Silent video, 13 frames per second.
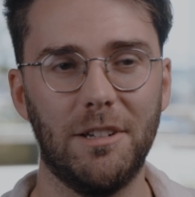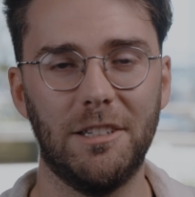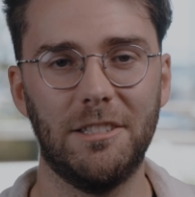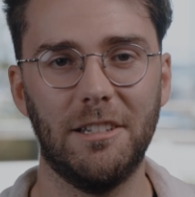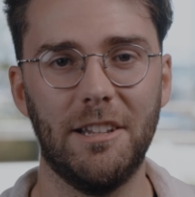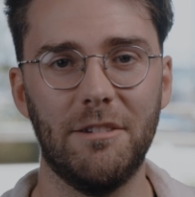place
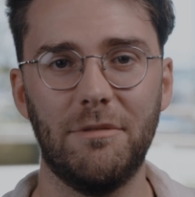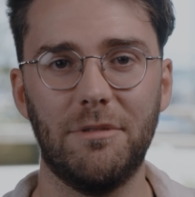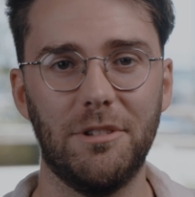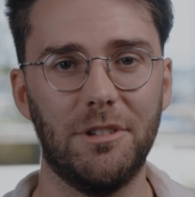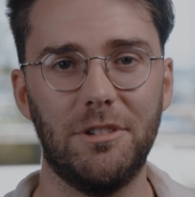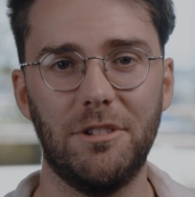to live
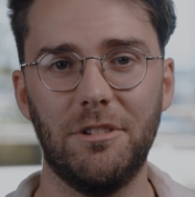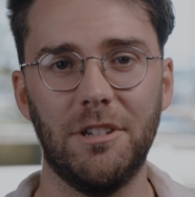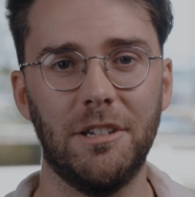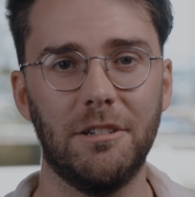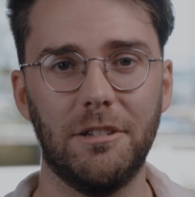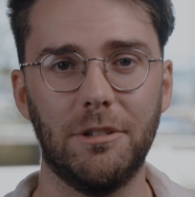and
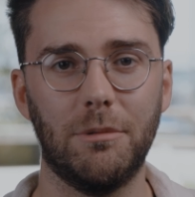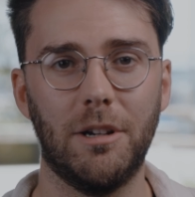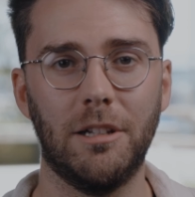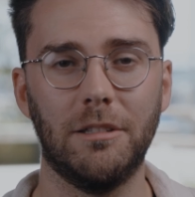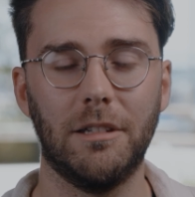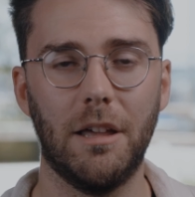study as
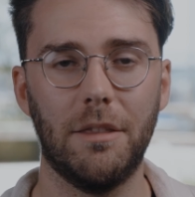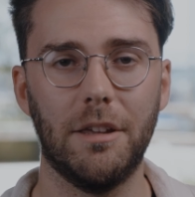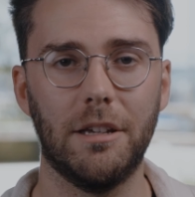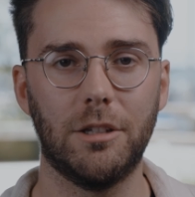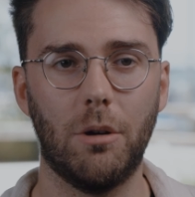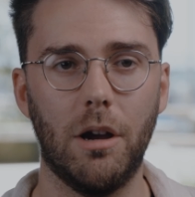well. I think
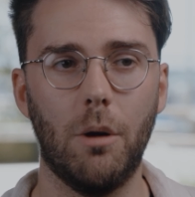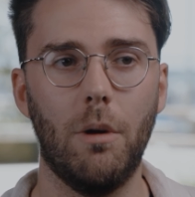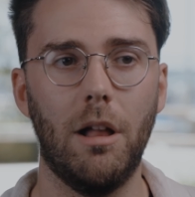it's quite a